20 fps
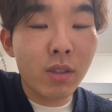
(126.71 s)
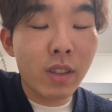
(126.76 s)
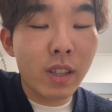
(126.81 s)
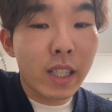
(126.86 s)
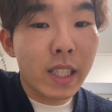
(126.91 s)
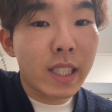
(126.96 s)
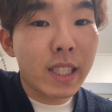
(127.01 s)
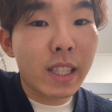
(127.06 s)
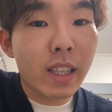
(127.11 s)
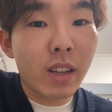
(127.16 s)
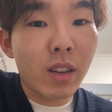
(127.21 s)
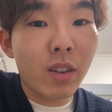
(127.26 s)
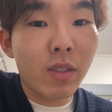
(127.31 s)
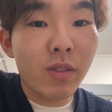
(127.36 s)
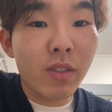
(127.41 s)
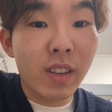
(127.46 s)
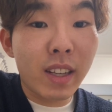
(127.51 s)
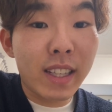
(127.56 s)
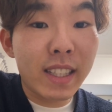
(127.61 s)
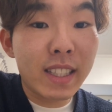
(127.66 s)
Instead
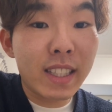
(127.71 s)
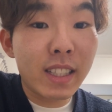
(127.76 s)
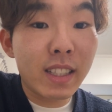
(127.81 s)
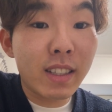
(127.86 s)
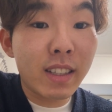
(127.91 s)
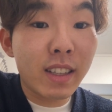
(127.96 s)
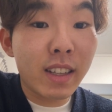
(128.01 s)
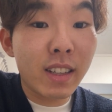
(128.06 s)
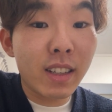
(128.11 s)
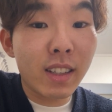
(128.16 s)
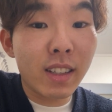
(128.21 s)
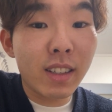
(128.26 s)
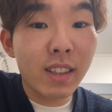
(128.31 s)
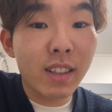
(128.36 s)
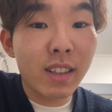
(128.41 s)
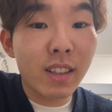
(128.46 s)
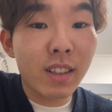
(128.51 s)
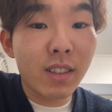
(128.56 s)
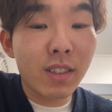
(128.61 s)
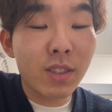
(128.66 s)
of lazy
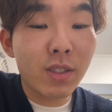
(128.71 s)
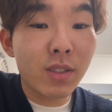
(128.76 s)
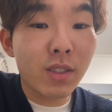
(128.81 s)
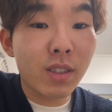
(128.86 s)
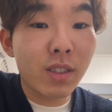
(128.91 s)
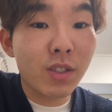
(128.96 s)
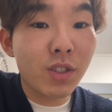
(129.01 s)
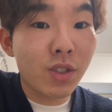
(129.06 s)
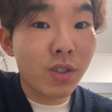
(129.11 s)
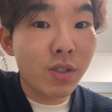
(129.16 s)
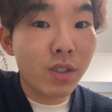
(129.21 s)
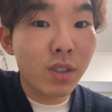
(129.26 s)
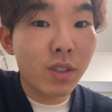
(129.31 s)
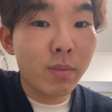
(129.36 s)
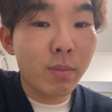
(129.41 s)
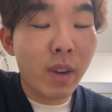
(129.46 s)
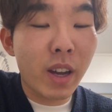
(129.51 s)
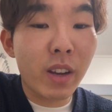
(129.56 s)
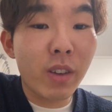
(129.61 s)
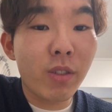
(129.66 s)
hierarchical structures,
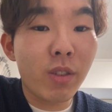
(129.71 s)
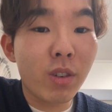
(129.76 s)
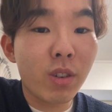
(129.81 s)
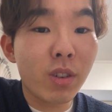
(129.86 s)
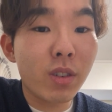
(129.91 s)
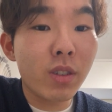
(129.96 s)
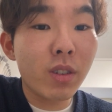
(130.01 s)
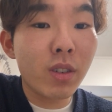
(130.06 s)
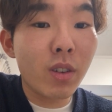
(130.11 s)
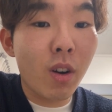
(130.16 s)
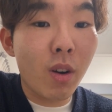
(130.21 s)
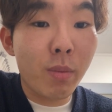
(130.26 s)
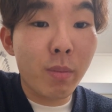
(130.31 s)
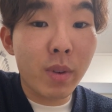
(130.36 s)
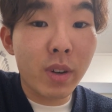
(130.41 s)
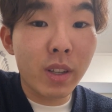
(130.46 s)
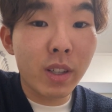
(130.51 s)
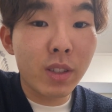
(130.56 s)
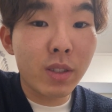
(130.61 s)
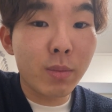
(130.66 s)
MoneyForward
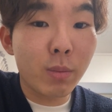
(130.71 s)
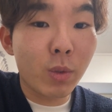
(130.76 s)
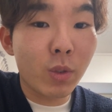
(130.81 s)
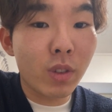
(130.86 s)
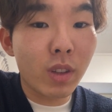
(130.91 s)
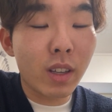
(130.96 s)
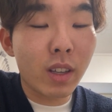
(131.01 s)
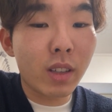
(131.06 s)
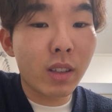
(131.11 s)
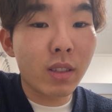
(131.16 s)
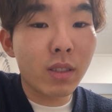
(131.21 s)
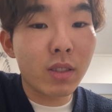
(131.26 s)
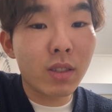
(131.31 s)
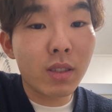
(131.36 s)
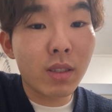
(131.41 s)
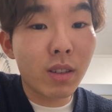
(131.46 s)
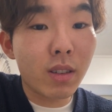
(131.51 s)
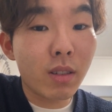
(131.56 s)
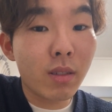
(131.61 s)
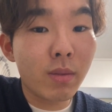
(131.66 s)
operates more like a
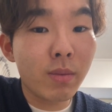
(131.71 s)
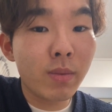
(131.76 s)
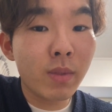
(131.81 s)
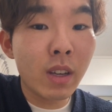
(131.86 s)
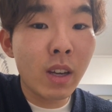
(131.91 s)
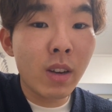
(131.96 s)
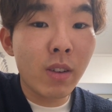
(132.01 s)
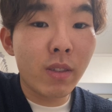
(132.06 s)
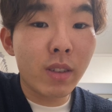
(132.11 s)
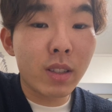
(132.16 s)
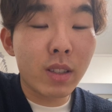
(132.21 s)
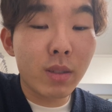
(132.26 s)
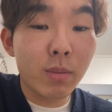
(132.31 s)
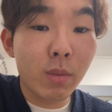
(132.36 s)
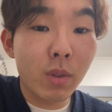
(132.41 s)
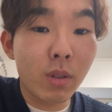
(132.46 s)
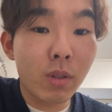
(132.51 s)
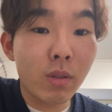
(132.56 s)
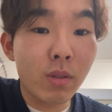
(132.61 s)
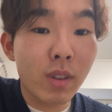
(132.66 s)
startup with
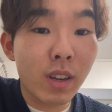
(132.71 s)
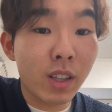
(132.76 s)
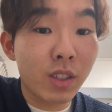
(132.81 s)
small,